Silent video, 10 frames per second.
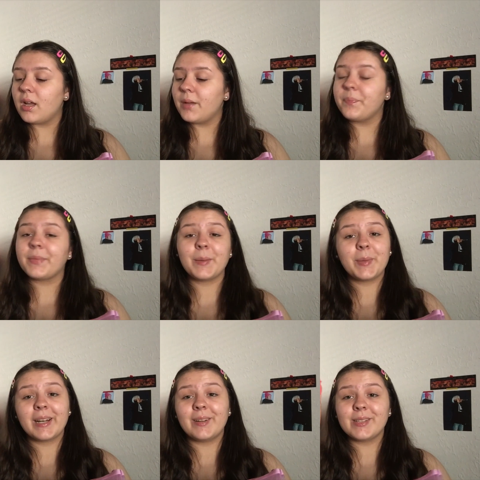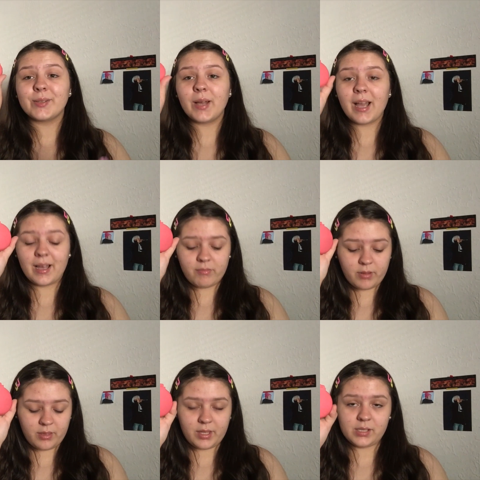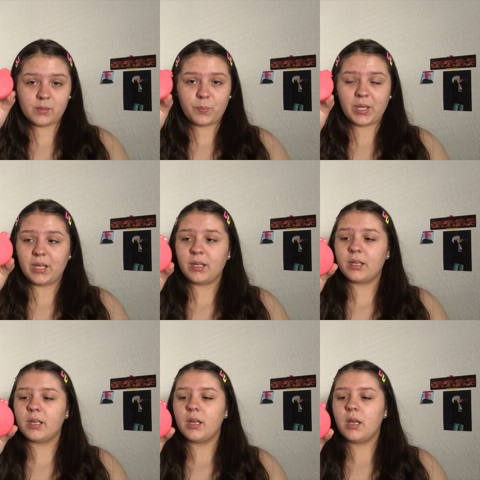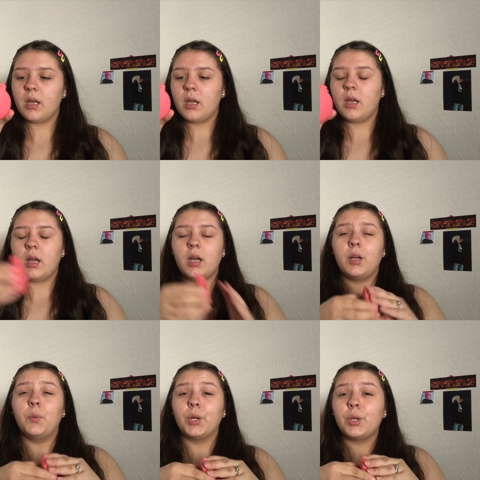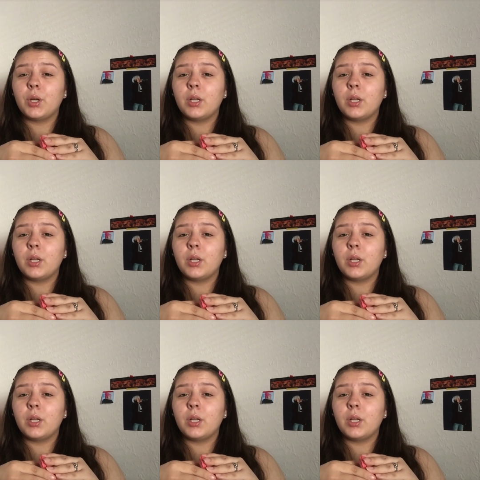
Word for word: Um, but I also have this pink, uh, what do you